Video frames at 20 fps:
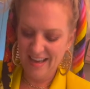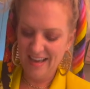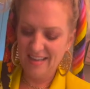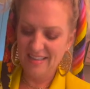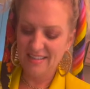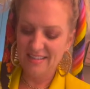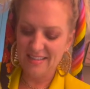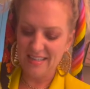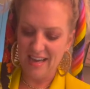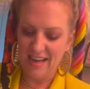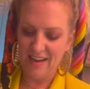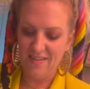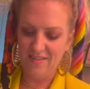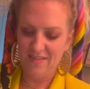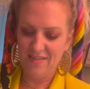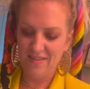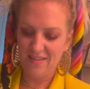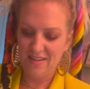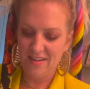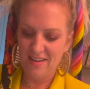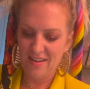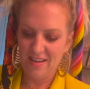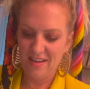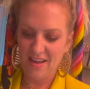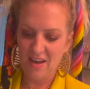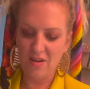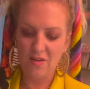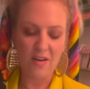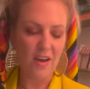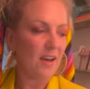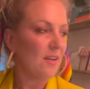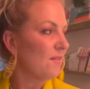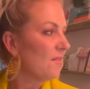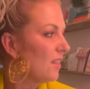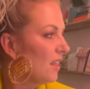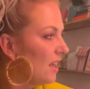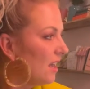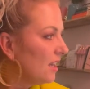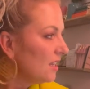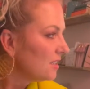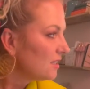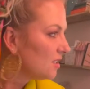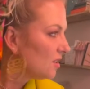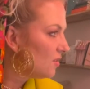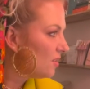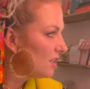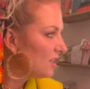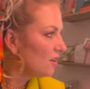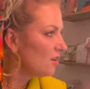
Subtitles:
Save. Okay. So then